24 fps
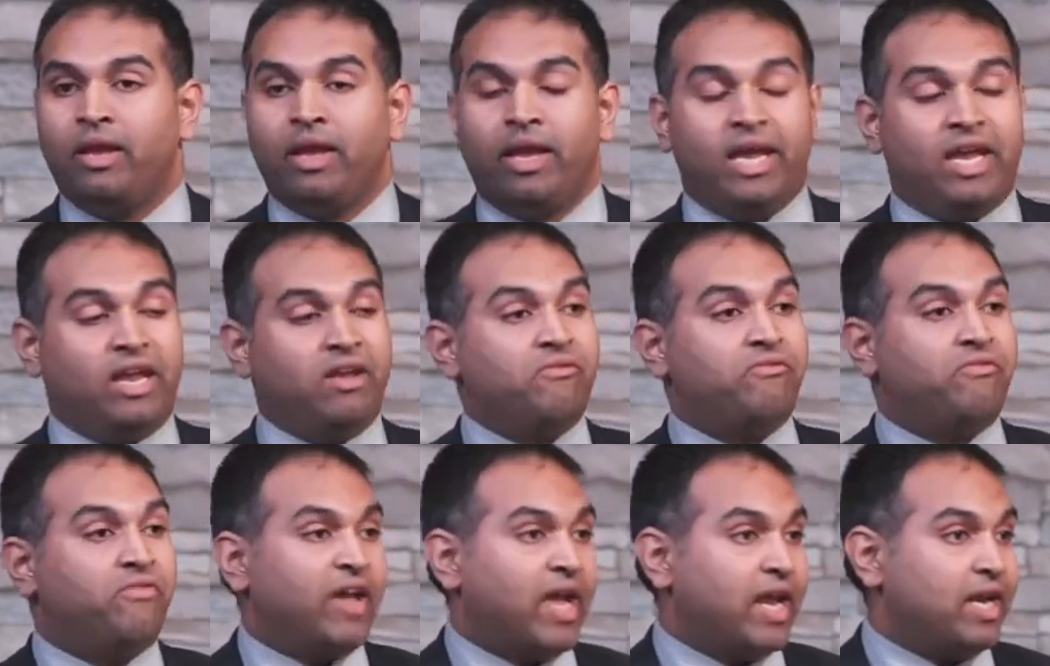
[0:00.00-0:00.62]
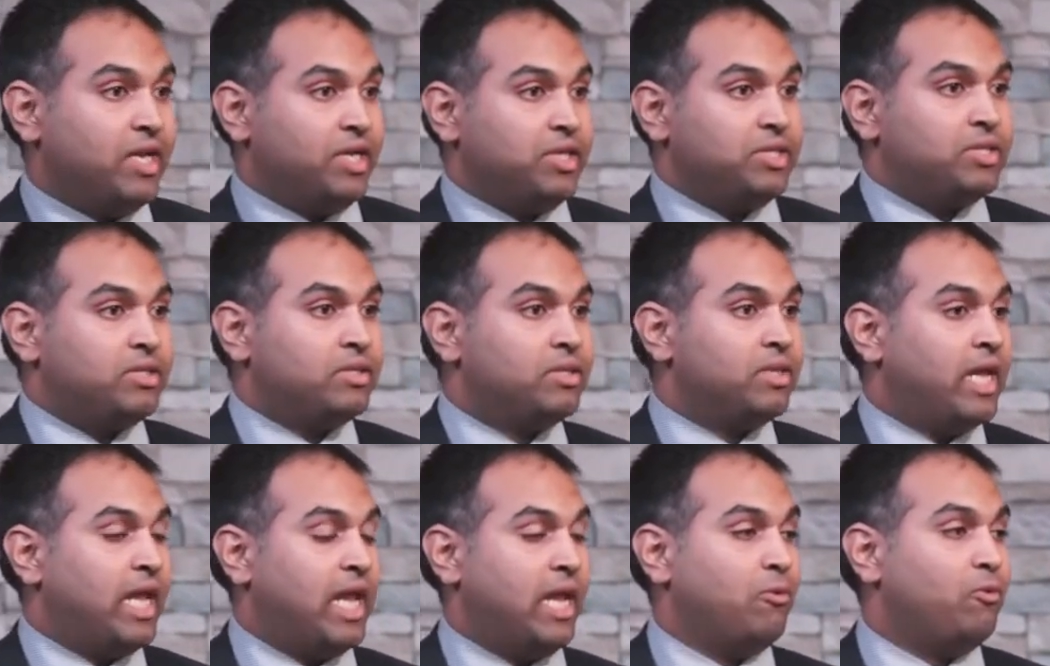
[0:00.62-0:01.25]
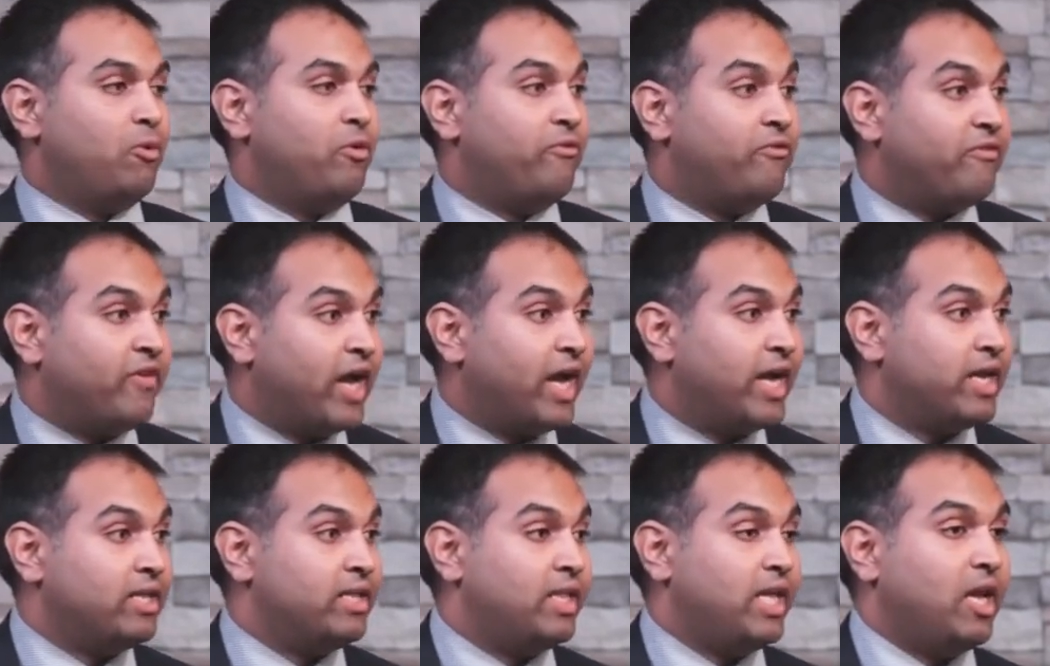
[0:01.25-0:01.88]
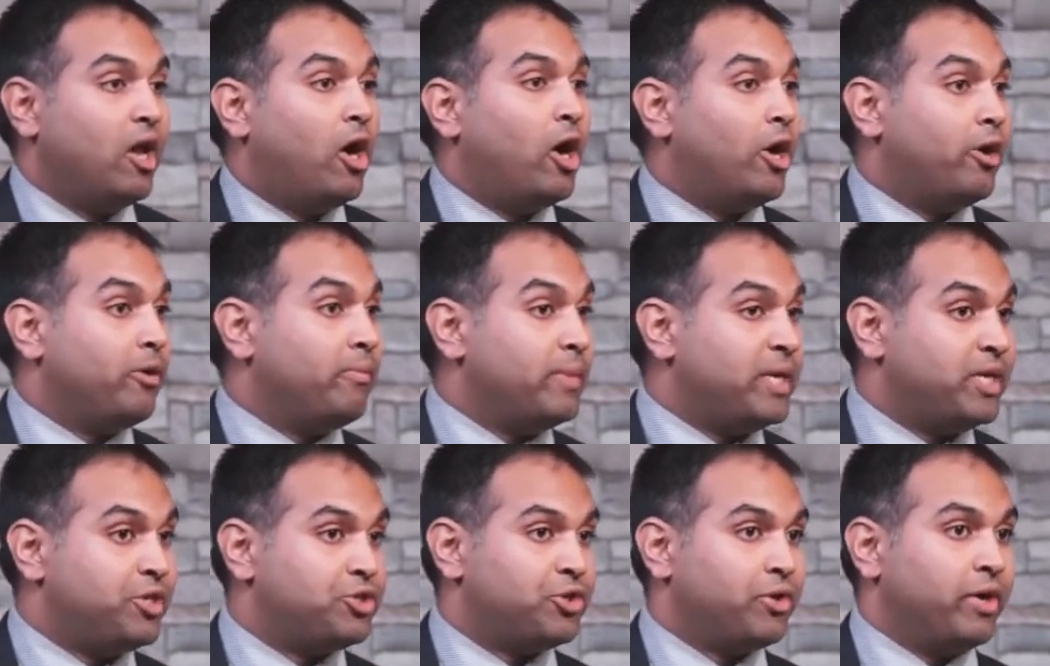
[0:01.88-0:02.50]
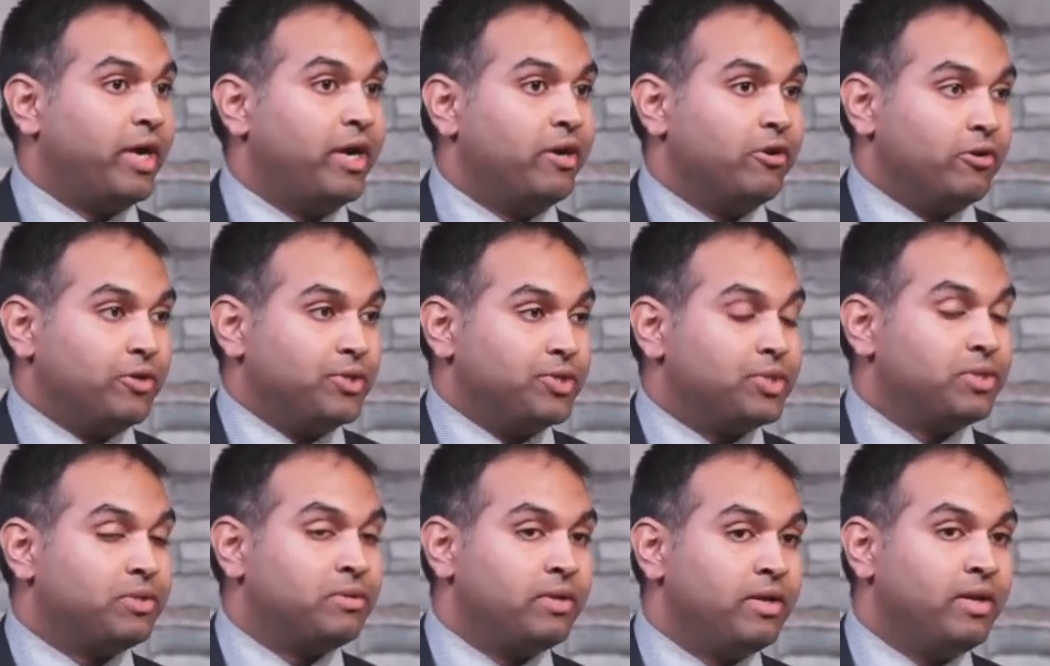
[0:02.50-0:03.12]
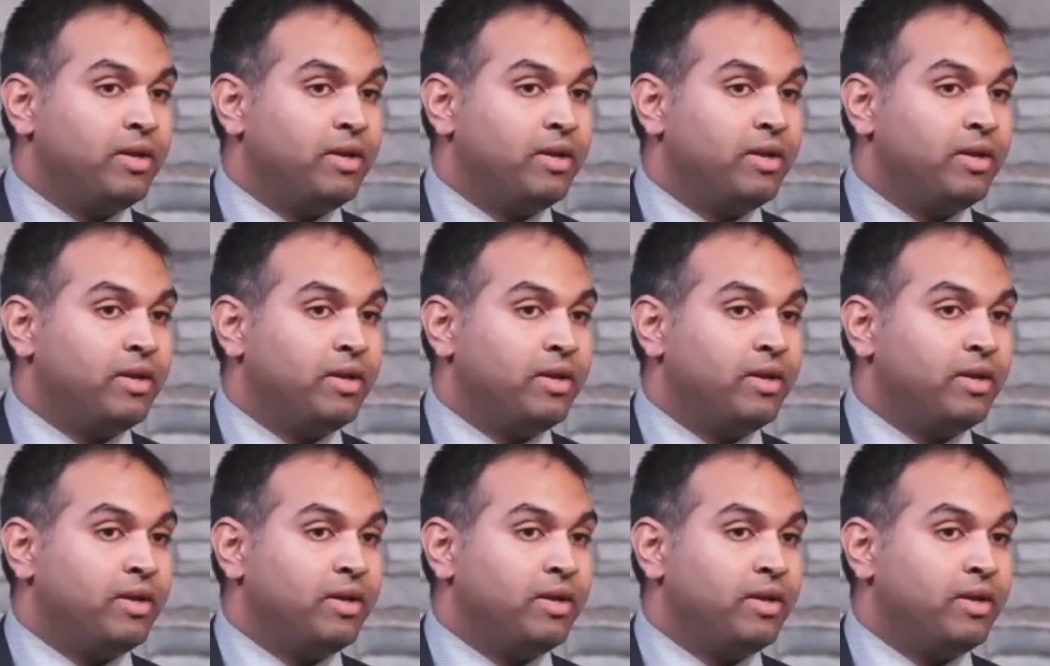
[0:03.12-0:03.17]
In Venice, he would find the Ottoman traders.